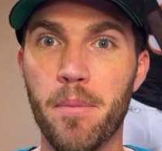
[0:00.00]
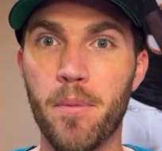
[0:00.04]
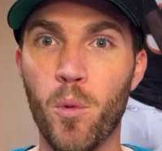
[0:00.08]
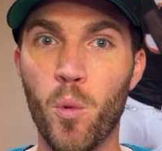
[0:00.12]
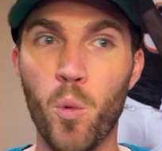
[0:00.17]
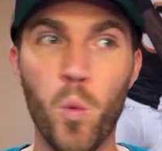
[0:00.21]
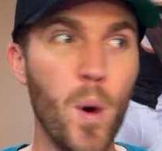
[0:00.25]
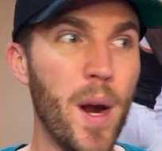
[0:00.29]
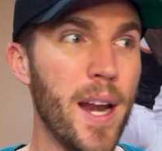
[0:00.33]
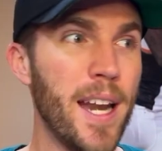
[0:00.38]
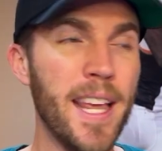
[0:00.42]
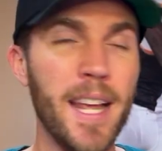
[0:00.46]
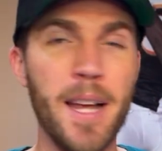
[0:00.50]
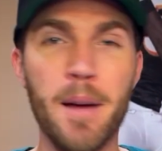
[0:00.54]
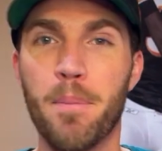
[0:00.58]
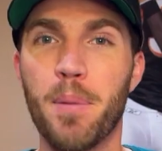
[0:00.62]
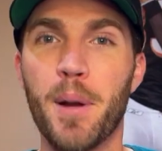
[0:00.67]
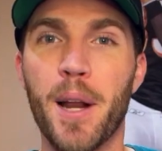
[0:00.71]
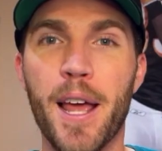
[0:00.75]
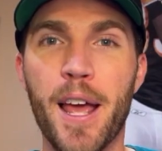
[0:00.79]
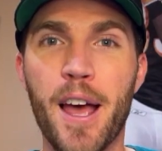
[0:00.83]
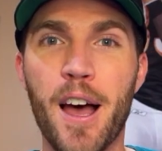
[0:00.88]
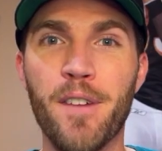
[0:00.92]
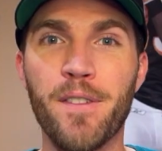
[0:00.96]
Winning a
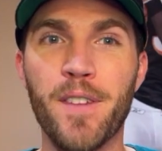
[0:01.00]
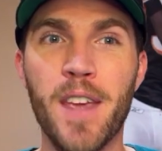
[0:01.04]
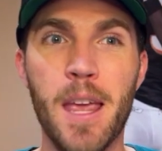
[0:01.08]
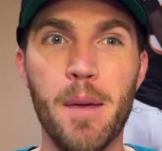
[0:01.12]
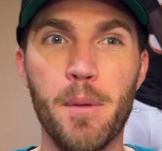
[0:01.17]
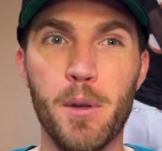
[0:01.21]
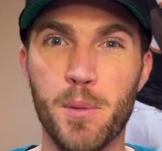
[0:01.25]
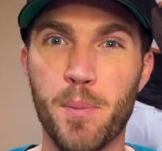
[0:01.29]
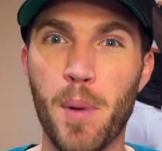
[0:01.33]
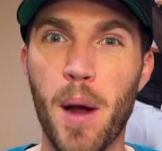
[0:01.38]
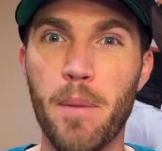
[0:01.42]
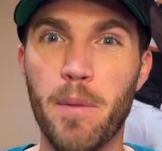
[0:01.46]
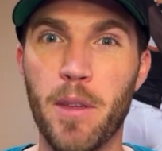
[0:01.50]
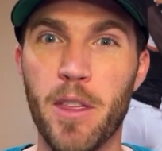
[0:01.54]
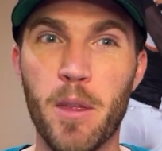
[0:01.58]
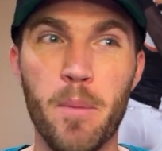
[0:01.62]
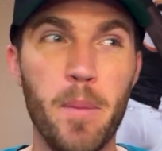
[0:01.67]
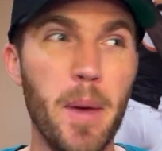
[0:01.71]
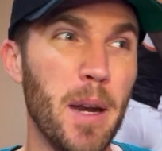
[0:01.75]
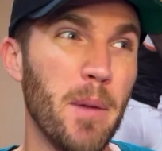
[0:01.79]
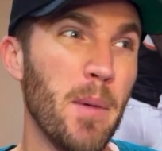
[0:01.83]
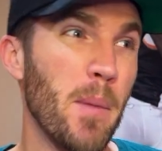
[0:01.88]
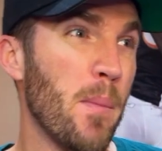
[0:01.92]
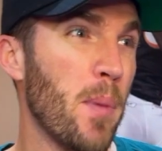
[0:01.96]
playoff game is probably the
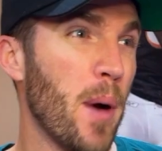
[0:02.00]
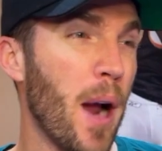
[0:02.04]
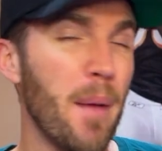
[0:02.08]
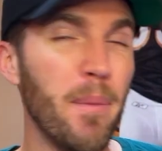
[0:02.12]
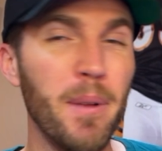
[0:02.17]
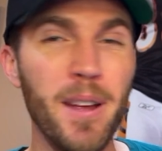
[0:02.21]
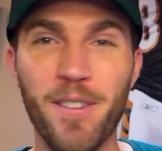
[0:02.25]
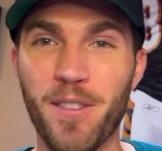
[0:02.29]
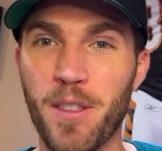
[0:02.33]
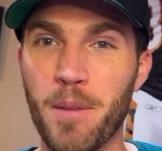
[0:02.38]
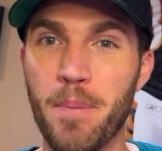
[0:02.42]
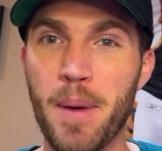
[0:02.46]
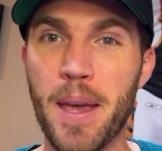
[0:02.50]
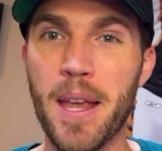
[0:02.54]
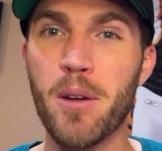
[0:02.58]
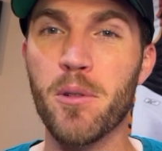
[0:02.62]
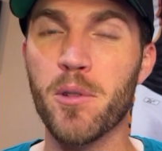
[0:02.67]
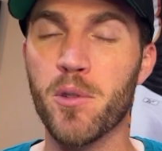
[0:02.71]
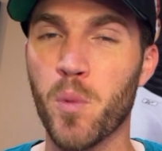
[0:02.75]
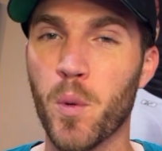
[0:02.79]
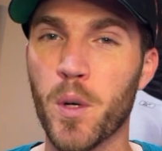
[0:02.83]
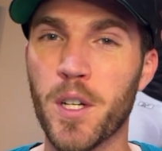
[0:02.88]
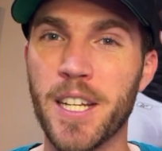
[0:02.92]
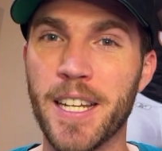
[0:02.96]
minimum. Probably if the
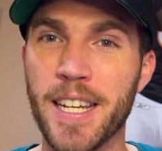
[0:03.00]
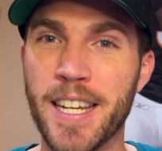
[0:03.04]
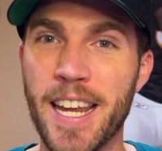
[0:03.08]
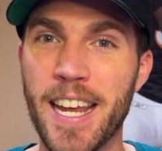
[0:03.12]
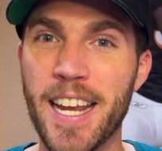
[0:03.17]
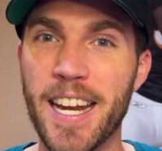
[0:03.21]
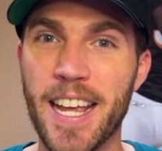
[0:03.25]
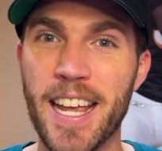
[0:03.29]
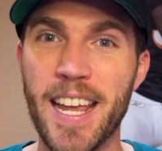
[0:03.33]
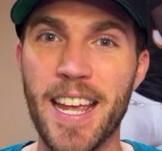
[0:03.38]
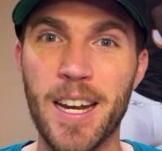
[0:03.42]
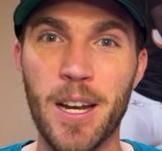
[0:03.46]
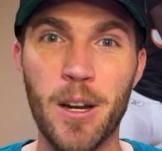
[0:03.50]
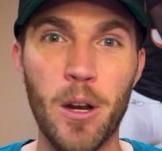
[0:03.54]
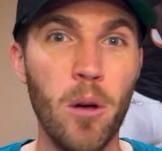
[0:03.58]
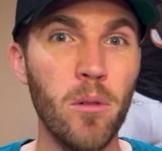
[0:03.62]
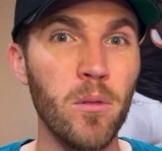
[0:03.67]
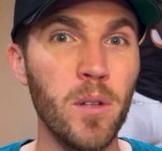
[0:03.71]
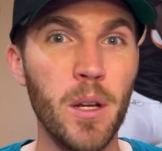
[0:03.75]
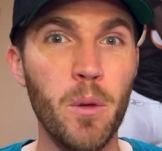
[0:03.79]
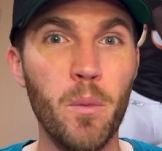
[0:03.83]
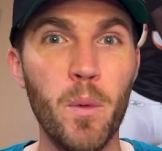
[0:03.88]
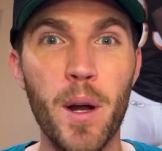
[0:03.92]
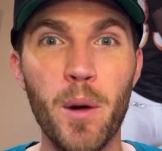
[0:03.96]
Bengals were to get in and
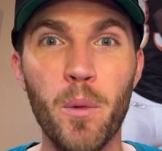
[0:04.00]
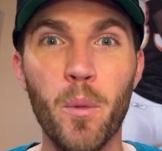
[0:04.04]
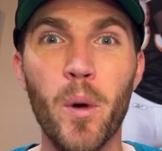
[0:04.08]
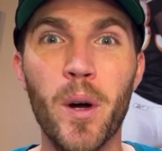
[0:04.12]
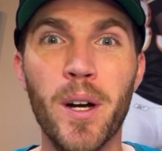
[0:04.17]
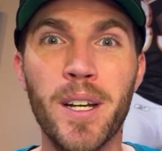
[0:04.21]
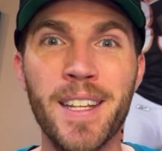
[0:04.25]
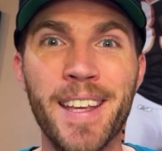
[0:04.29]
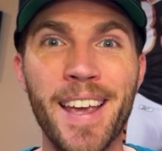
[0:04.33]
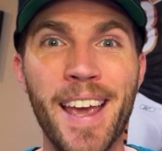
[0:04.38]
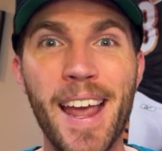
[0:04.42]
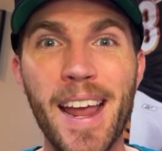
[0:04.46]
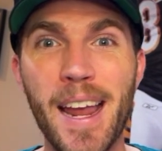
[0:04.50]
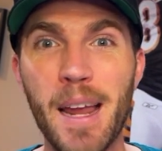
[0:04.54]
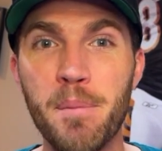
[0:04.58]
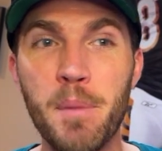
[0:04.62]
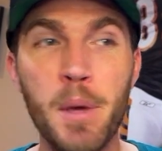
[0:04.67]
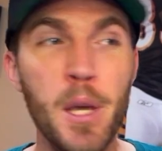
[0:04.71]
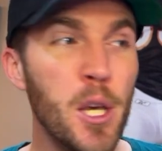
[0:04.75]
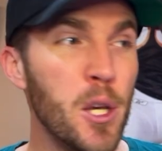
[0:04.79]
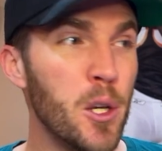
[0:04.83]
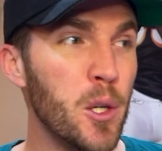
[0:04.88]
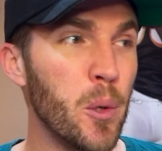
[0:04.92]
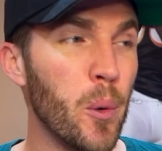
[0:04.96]
only won one game,
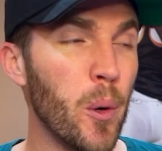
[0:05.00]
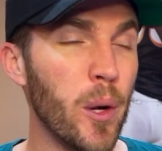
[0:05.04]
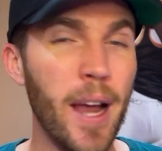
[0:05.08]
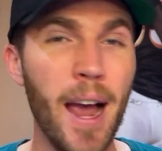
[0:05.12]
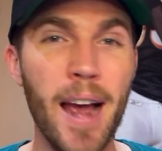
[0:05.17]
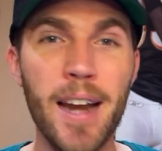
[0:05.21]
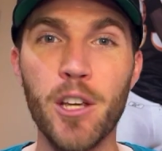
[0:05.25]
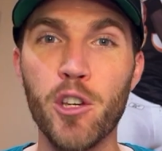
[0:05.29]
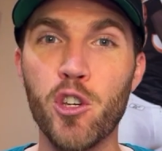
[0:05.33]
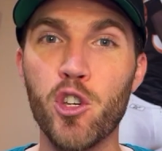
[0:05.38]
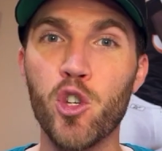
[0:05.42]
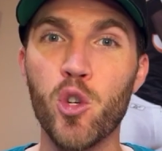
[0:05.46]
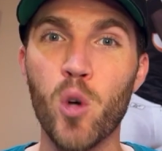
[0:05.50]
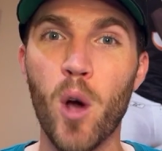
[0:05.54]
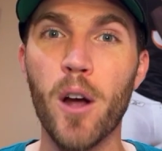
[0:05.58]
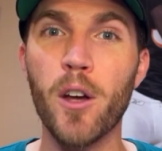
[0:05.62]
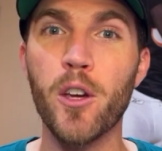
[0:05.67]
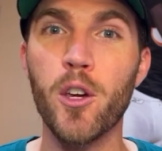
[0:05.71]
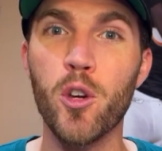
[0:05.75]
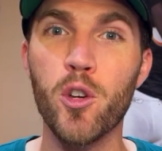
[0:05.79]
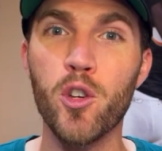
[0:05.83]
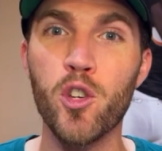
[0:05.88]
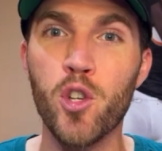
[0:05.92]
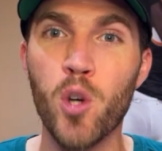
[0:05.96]
you would kind of
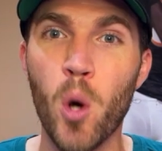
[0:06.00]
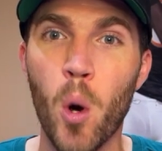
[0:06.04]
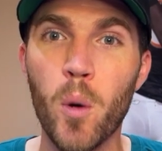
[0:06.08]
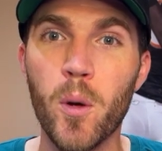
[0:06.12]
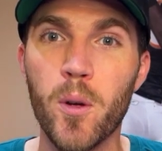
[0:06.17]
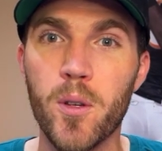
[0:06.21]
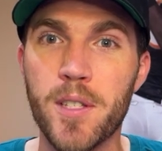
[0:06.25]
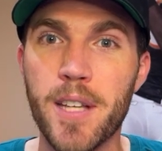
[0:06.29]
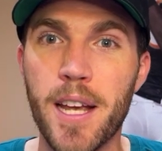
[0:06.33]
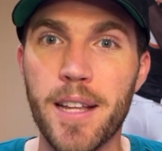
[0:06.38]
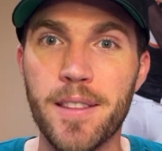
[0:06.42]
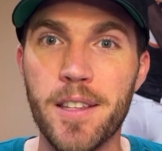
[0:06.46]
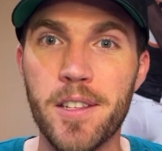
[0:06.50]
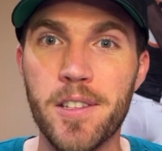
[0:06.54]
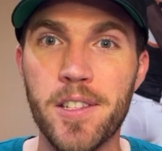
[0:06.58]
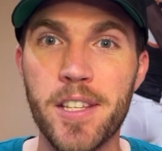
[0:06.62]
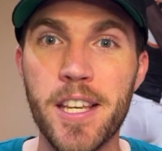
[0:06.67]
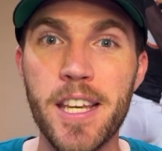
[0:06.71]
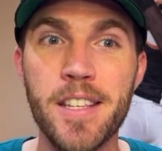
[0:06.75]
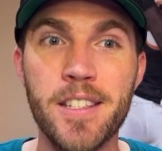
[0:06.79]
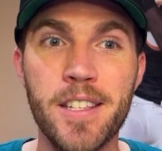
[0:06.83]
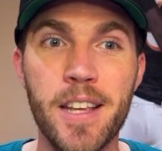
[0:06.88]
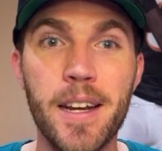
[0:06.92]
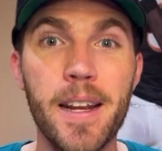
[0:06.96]
shrug your shoulders at the
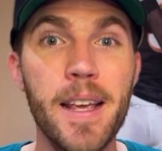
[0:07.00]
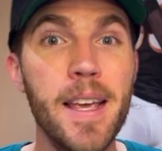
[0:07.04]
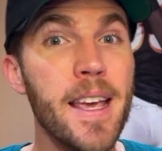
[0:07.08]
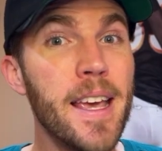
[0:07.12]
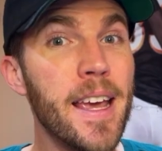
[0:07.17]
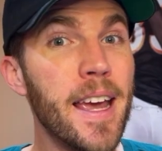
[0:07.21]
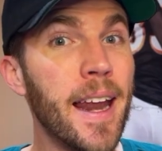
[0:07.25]
season.